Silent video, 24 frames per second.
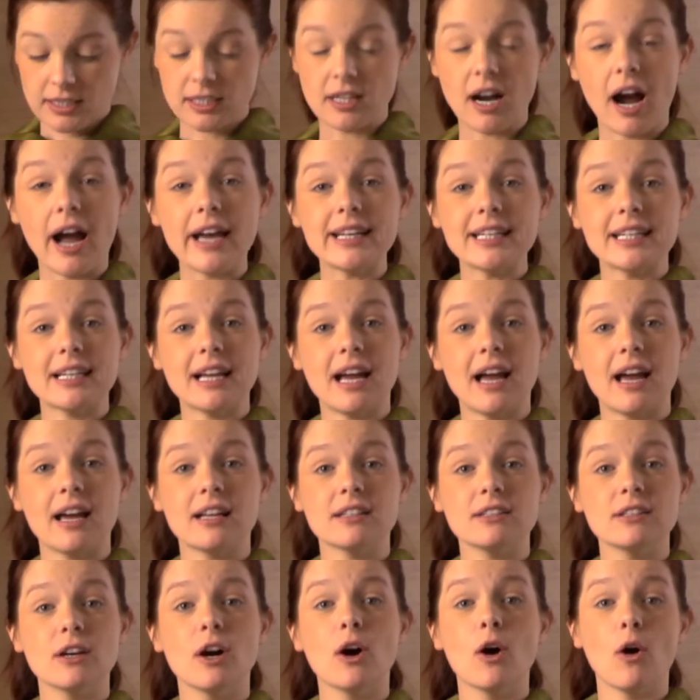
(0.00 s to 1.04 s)
The guiding
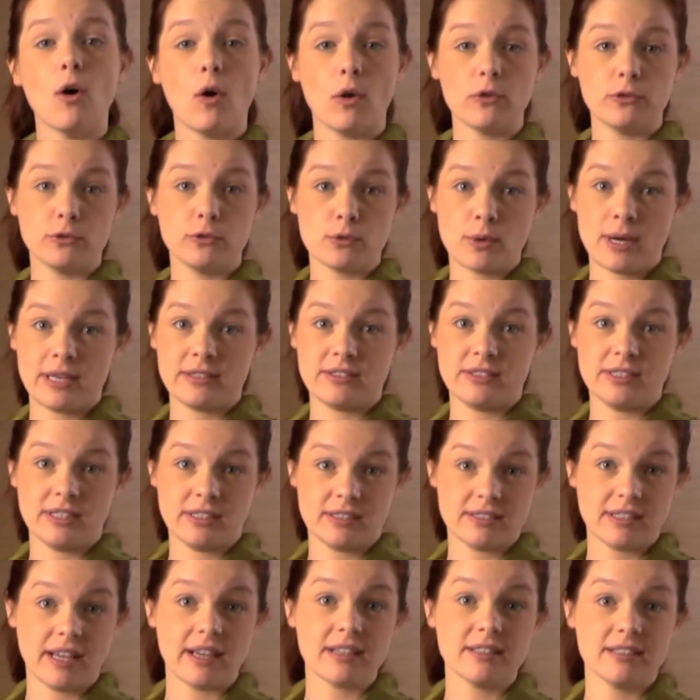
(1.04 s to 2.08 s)
hand also has the
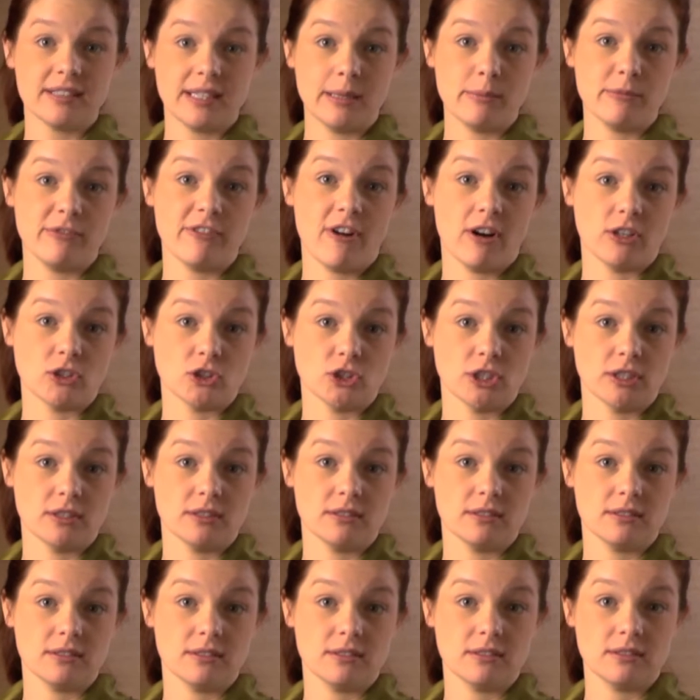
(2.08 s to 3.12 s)
exact same
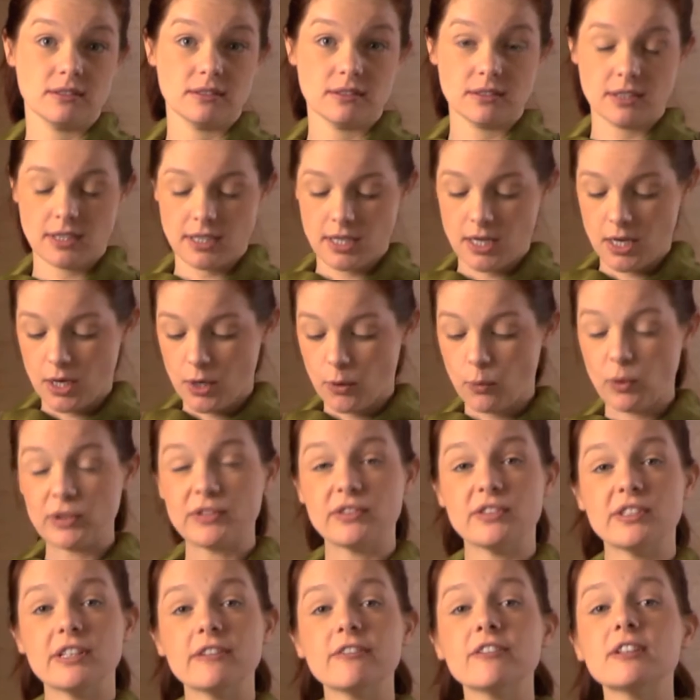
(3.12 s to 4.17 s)
function.
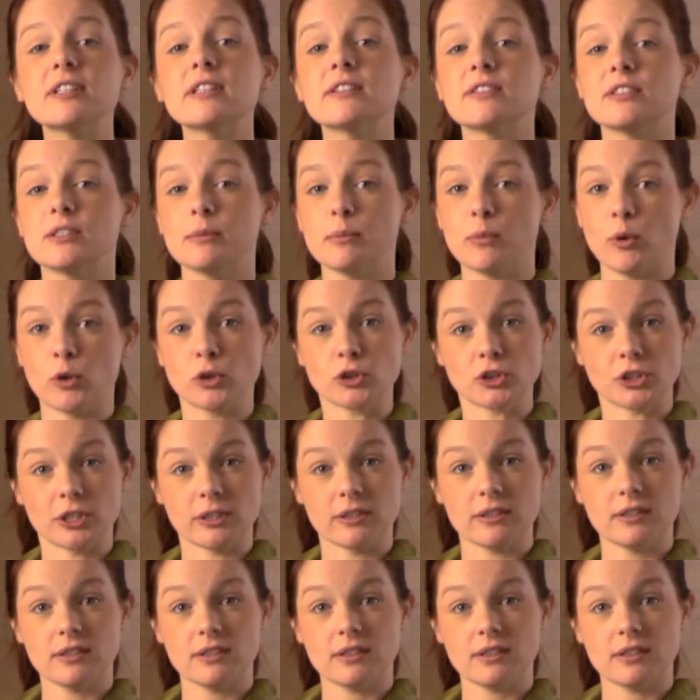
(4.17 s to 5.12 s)
What's different is the motion.